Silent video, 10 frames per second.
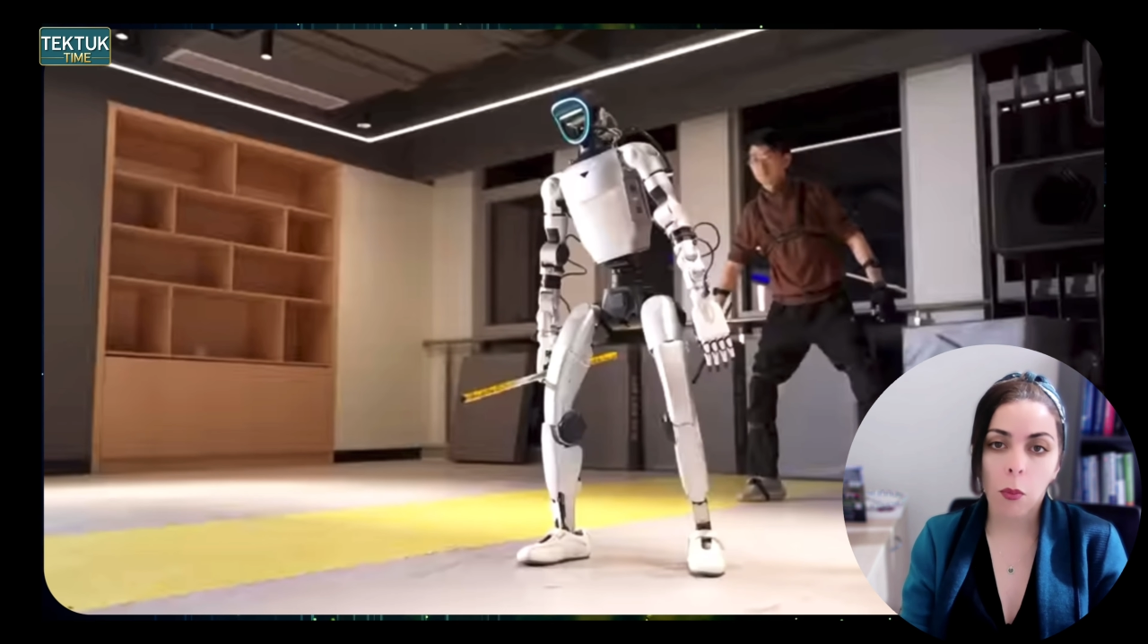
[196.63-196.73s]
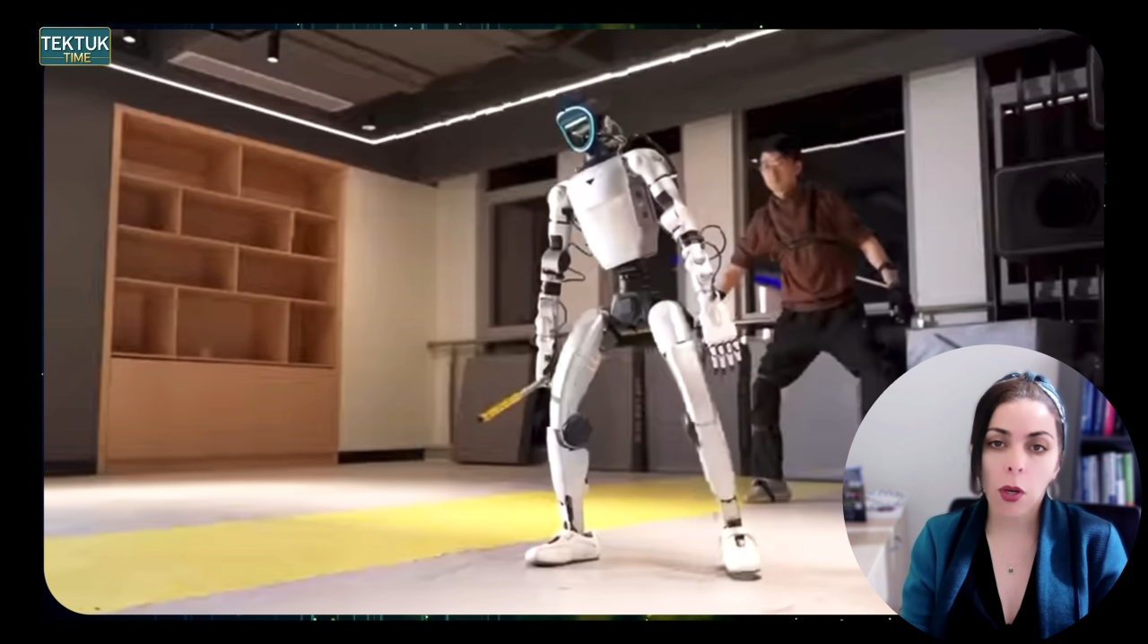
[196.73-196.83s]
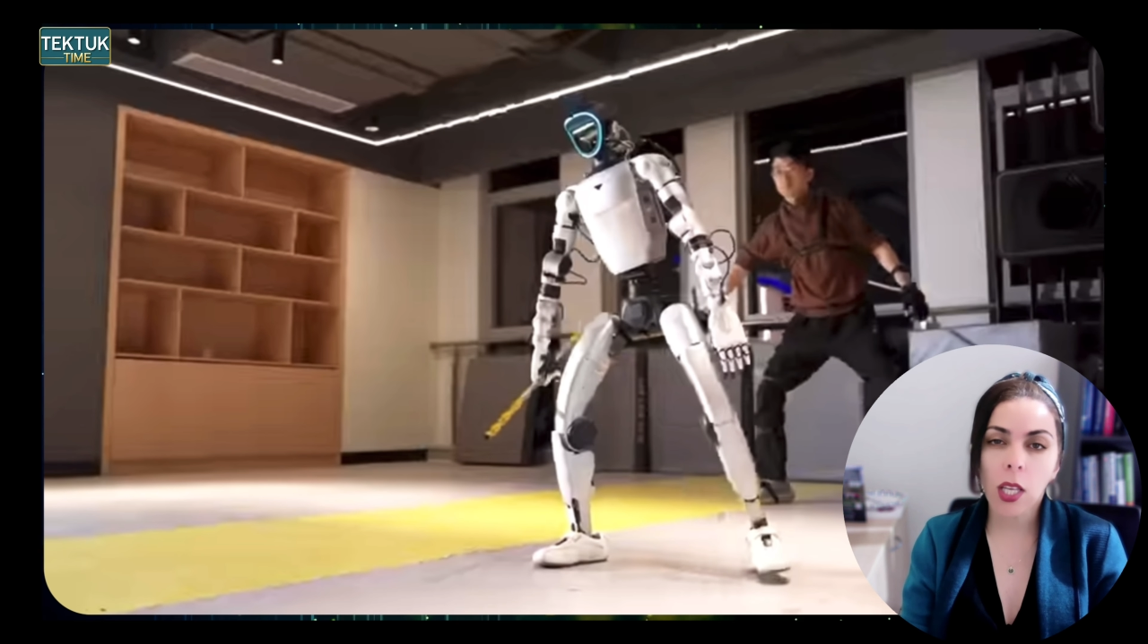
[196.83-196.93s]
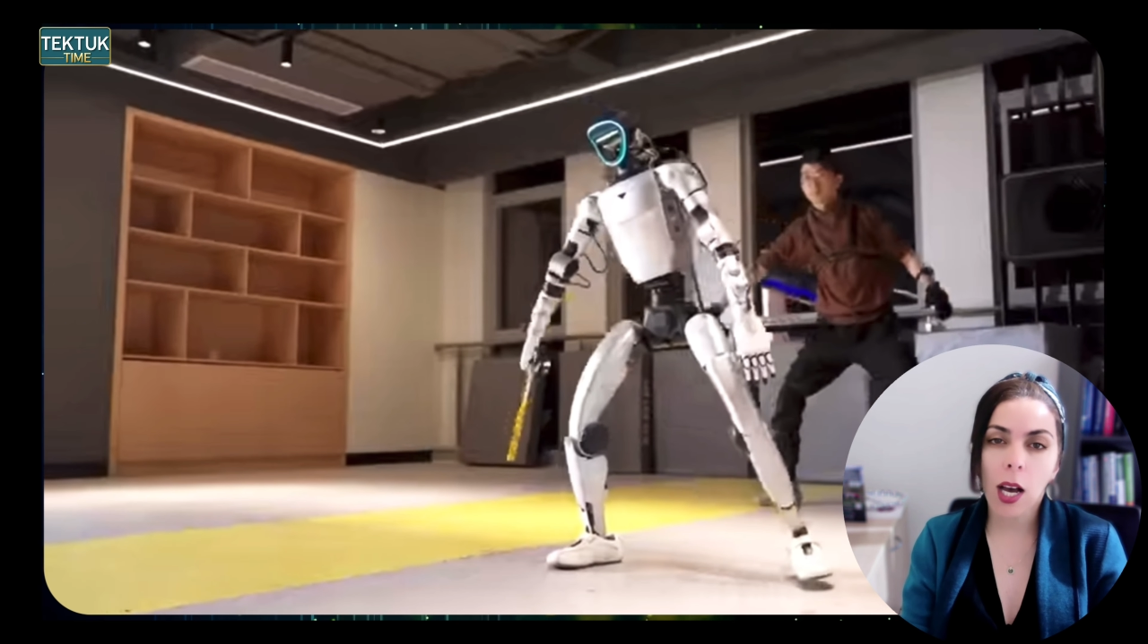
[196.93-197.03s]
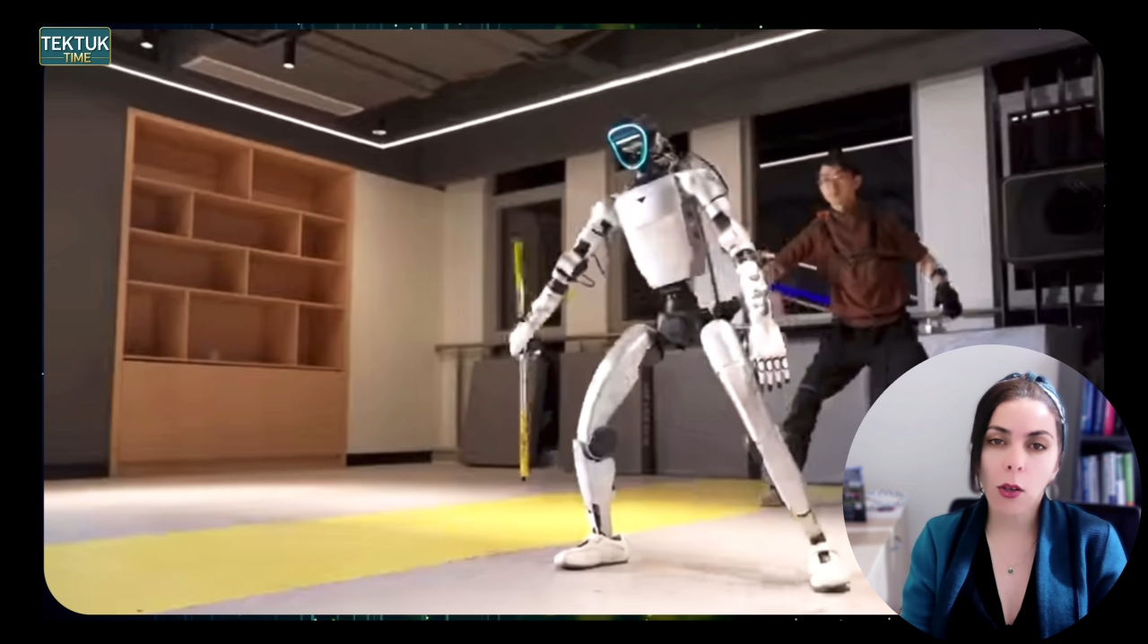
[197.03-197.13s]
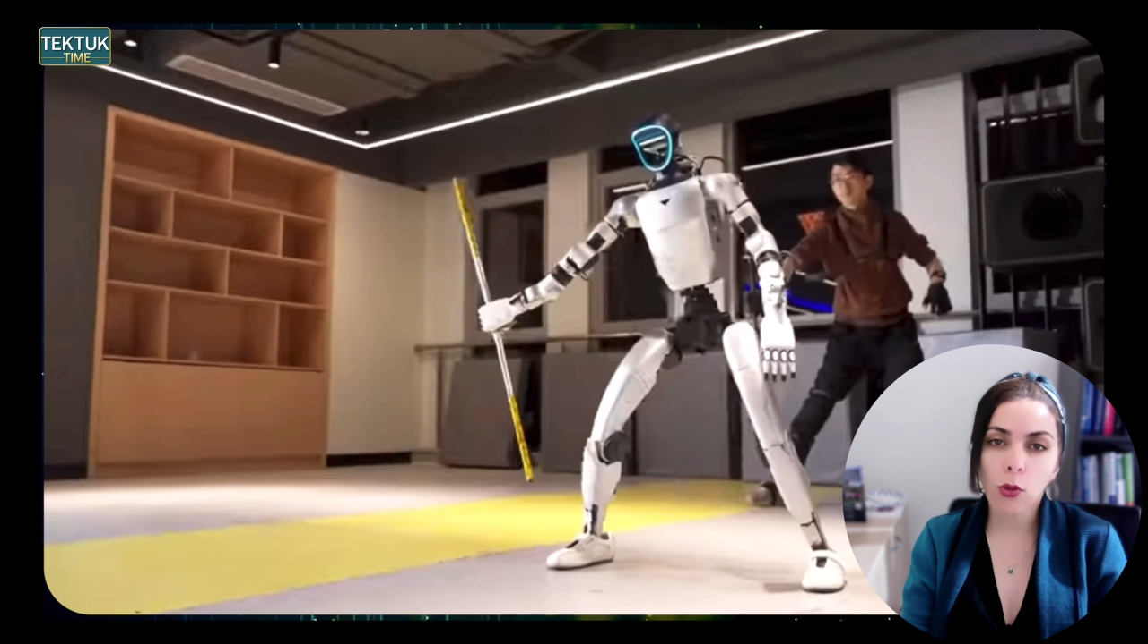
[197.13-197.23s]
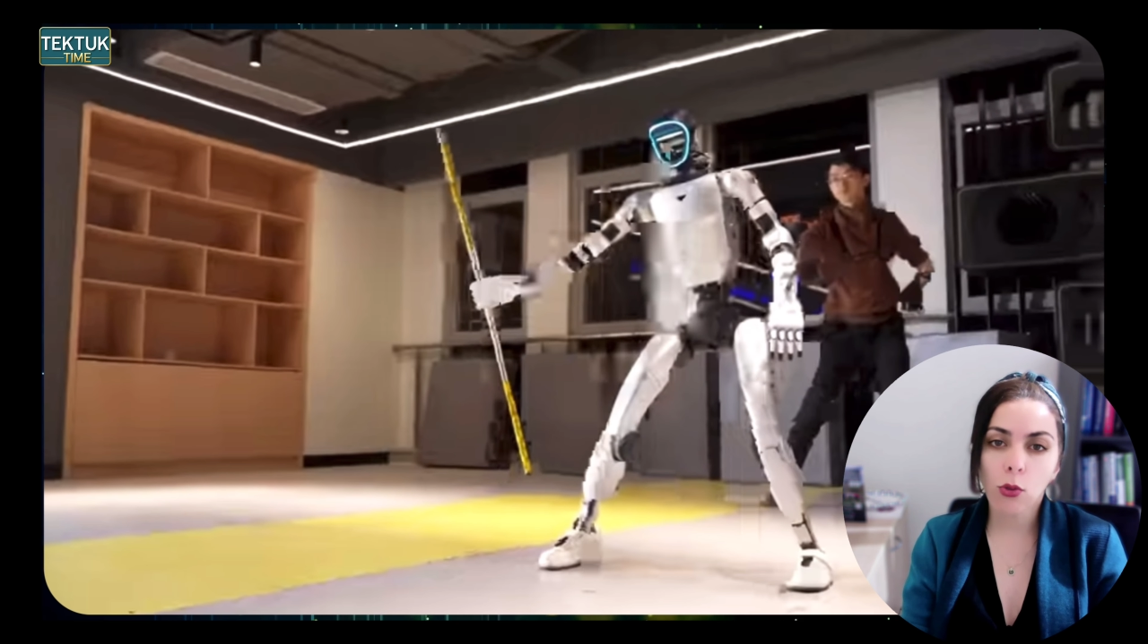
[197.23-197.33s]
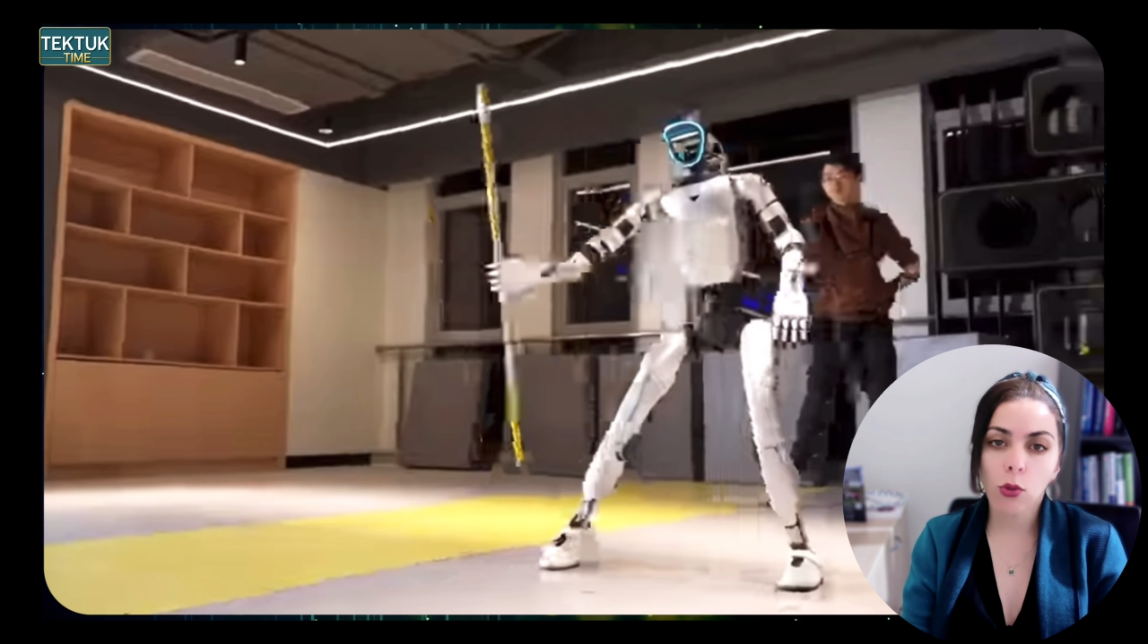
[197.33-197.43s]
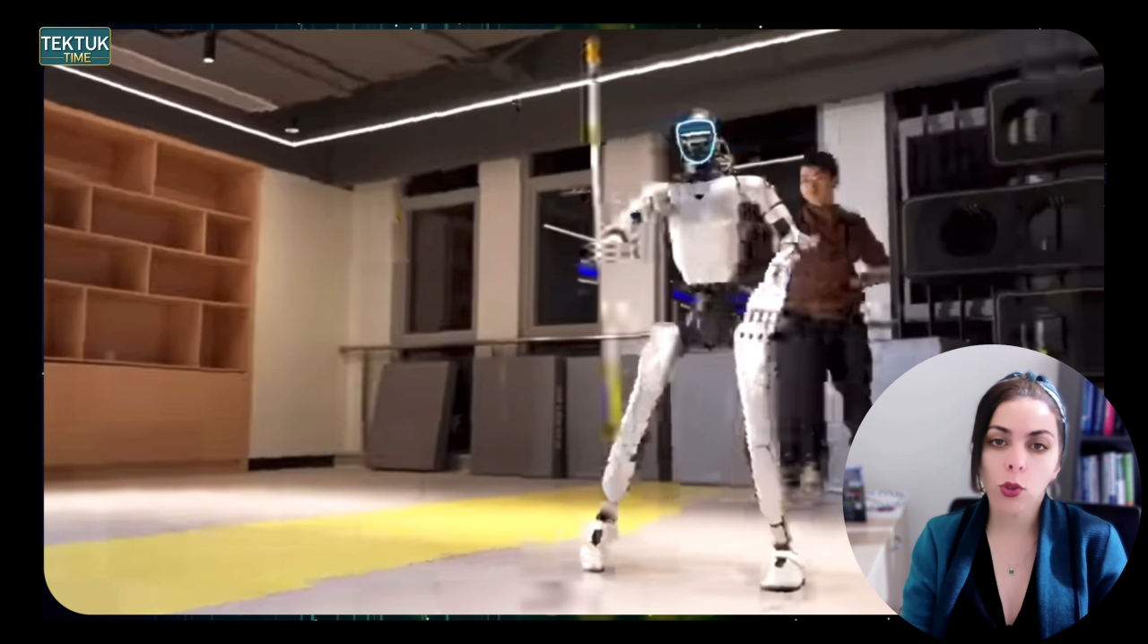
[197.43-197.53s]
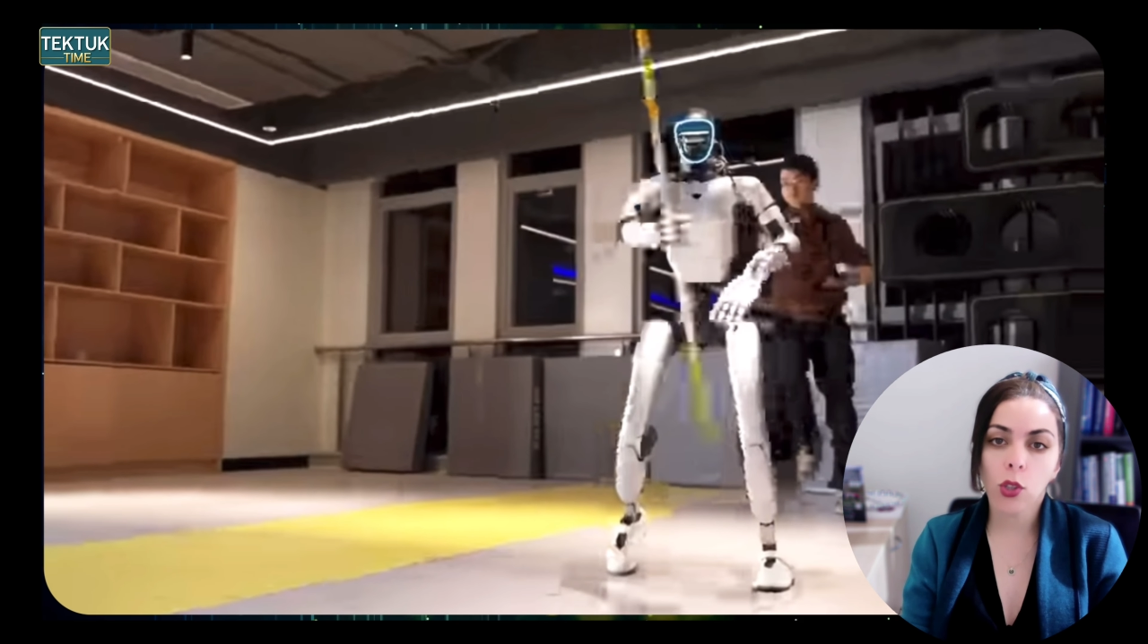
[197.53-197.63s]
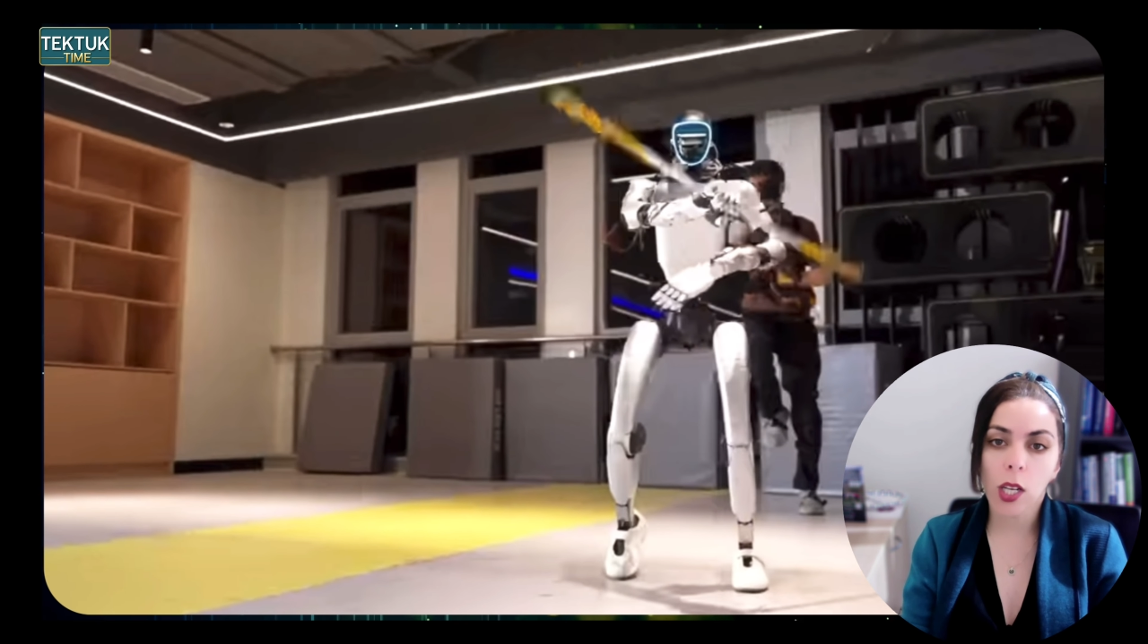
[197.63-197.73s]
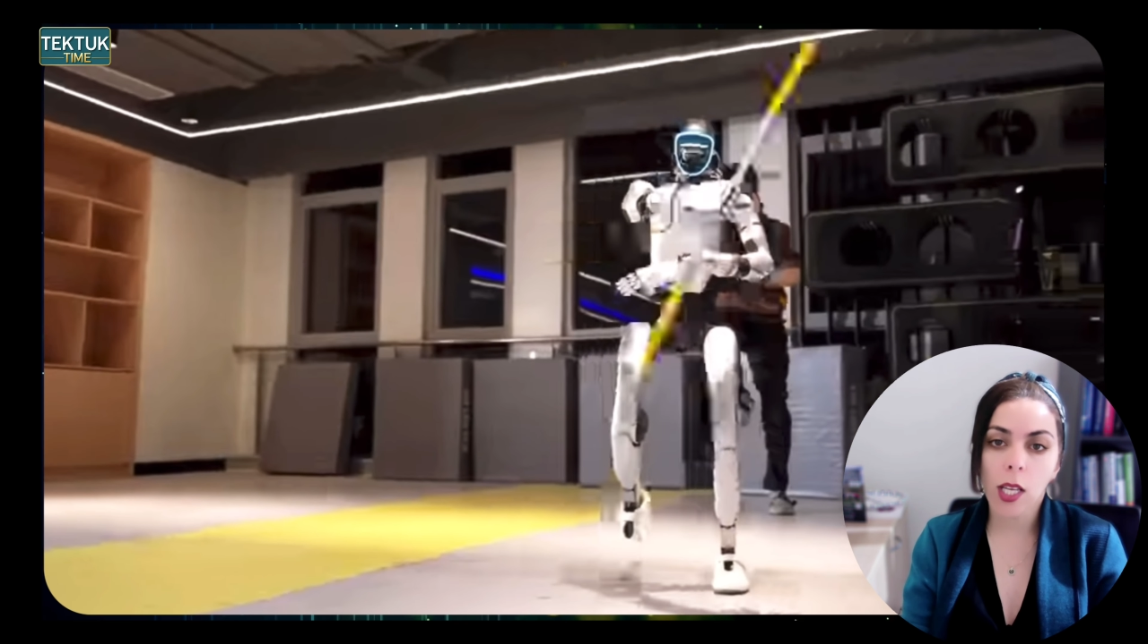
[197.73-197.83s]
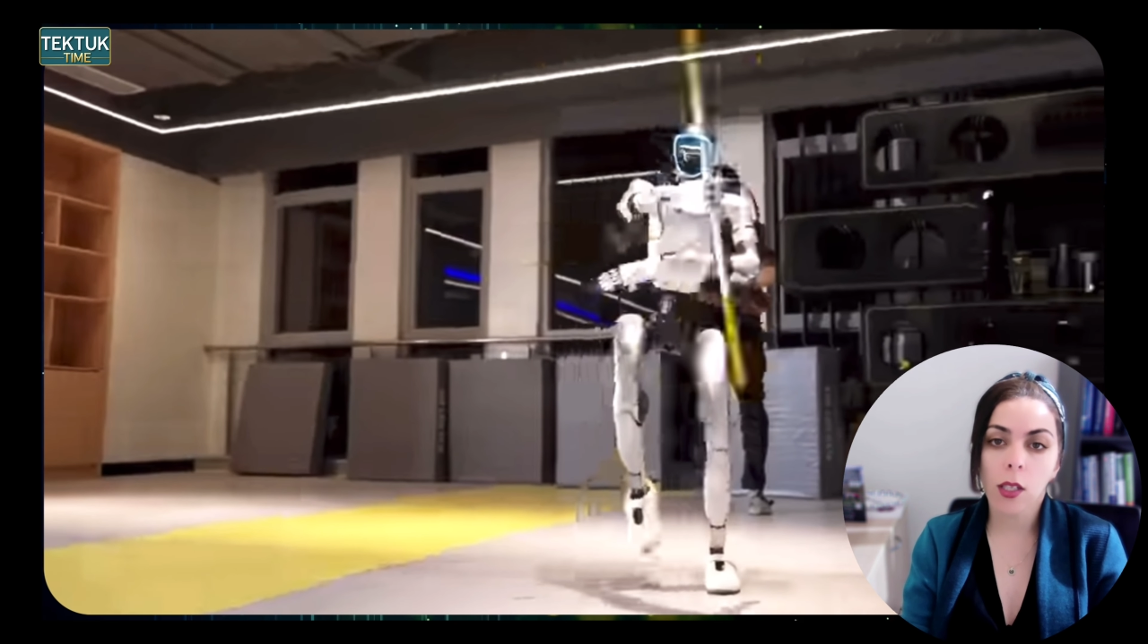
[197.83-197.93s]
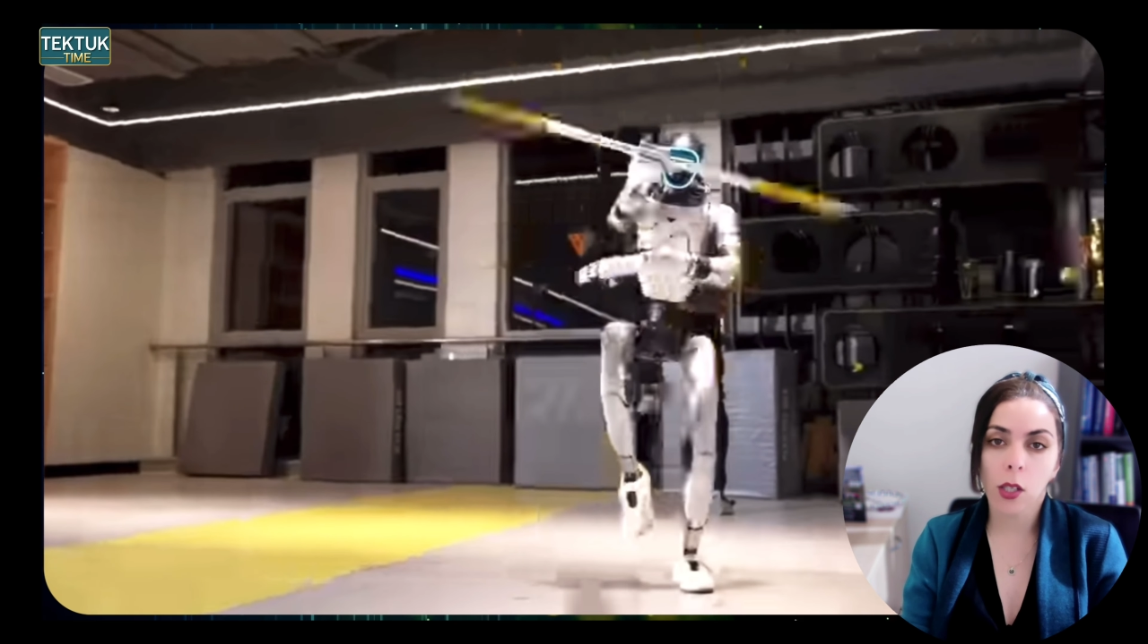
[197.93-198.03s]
But how do you train